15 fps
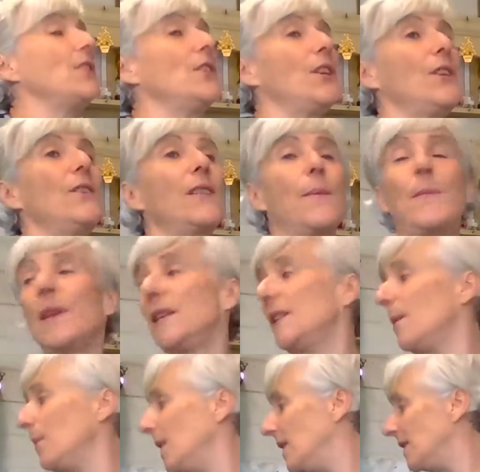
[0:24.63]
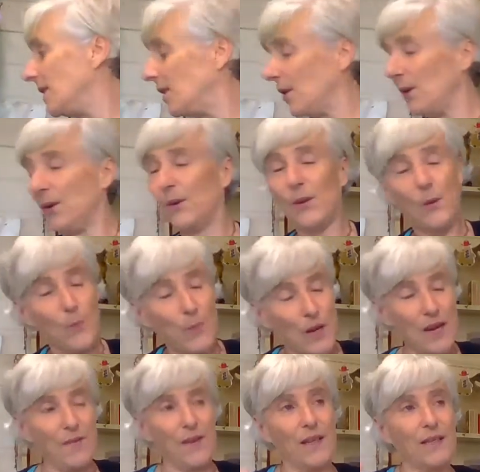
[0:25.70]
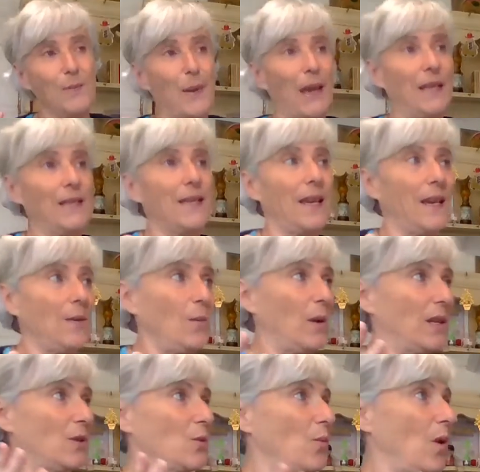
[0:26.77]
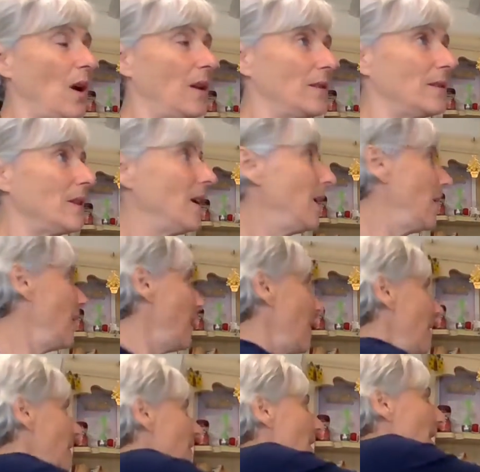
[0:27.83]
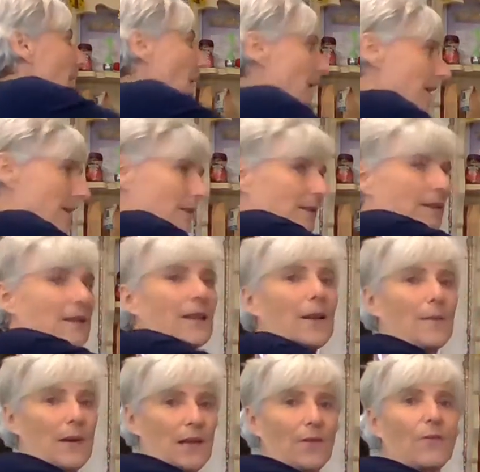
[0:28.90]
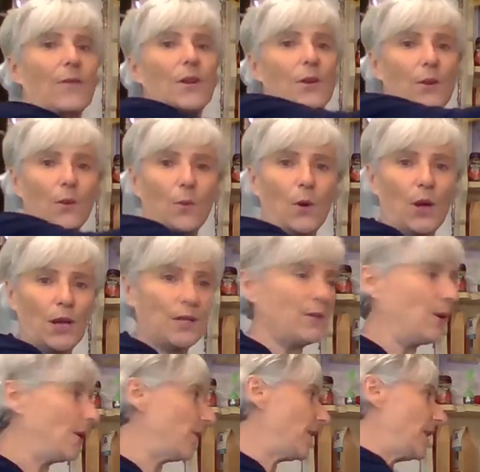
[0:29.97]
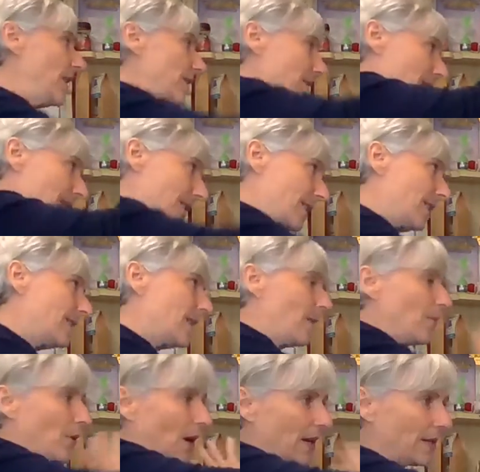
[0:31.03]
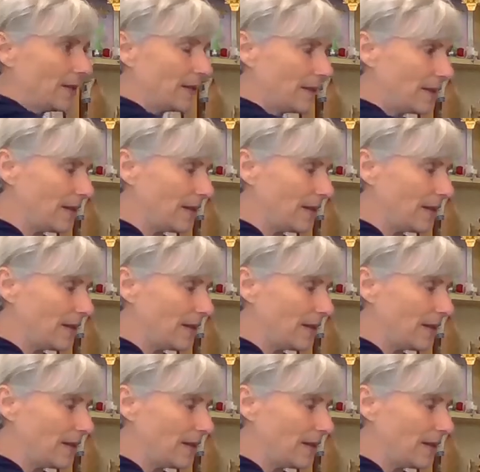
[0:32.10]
to do something similar to the previous painting, which was the light coming through the wood, only this is upright,